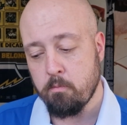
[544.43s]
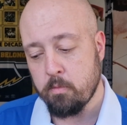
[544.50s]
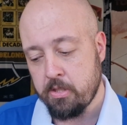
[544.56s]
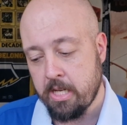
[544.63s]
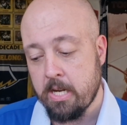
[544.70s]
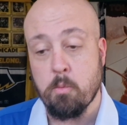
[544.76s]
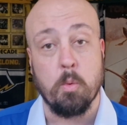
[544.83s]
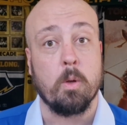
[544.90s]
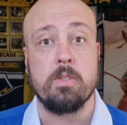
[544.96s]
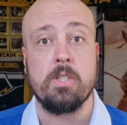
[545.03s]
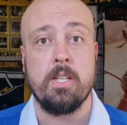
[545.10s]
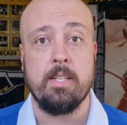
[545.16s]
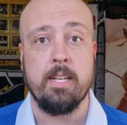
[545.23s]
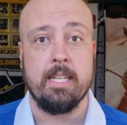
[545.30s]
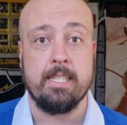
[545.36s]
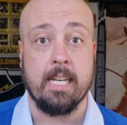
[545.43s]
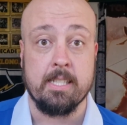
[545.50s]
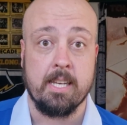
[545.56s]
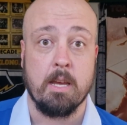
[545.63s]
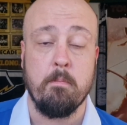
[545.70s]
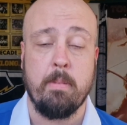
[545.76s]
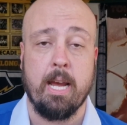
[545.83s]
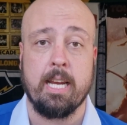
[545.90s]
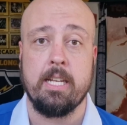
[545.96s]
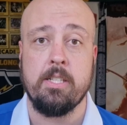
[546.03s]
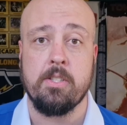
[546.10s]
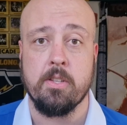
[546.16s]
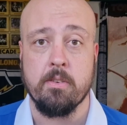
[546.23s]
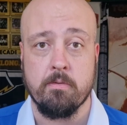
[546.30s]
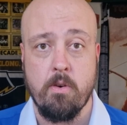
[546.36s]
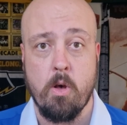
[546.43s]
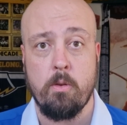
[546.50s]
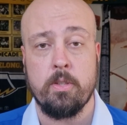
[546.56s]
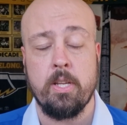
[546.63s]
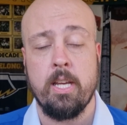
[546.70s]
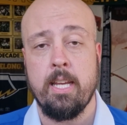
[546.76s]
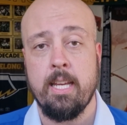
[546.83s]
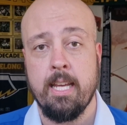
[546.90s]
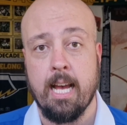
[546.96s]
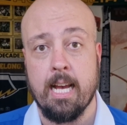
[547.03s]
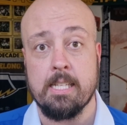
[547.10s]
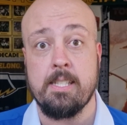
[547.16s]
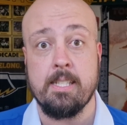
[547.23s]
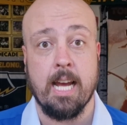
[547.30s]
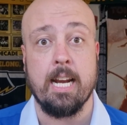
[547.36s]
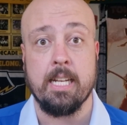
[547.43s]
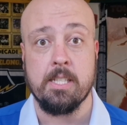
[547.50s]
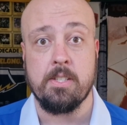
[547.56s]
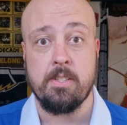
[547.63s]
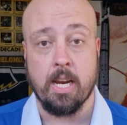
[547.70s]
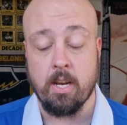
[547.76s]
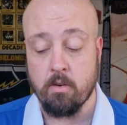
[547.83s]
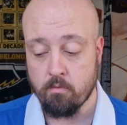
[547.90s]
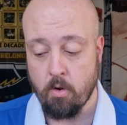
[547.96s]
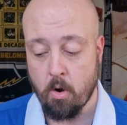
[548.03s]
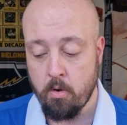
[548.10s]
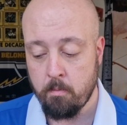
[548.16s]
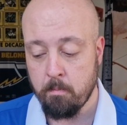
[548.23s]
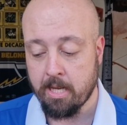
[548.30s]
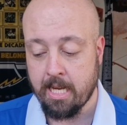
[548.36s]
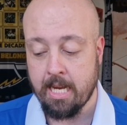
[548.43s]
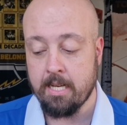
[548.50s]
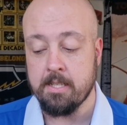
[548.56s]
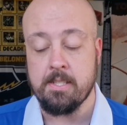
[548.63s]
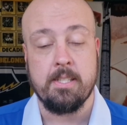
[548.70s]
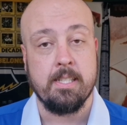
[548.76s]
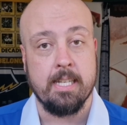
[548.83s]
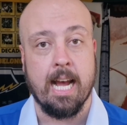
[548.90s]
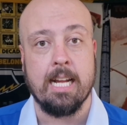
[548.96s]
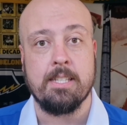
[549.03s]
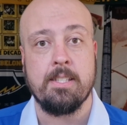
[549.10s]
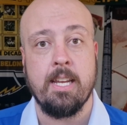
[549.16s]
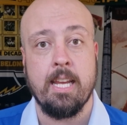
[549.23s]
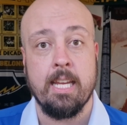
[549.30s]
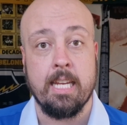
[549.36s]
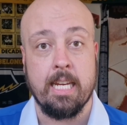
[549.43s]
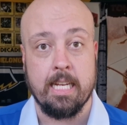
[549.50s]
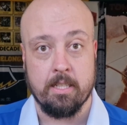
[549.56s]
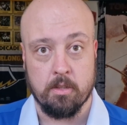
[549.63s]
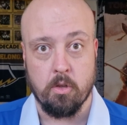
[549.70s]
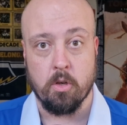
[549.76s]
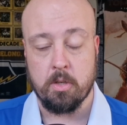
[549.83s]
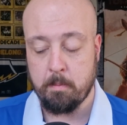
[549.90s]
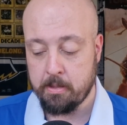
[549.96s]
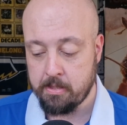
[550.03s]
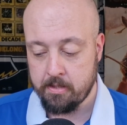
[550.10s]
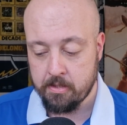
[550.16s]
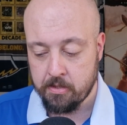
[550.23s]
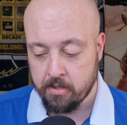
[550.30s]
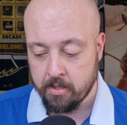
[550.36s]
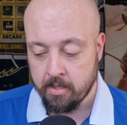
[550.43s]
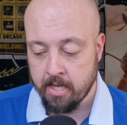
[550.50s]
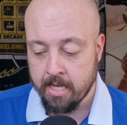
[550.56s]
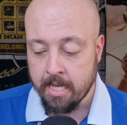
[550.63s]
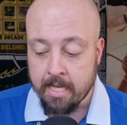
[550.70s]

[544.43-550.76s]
Teague Wilton does come back into the fold, starting second row. McInnes starts in lock position.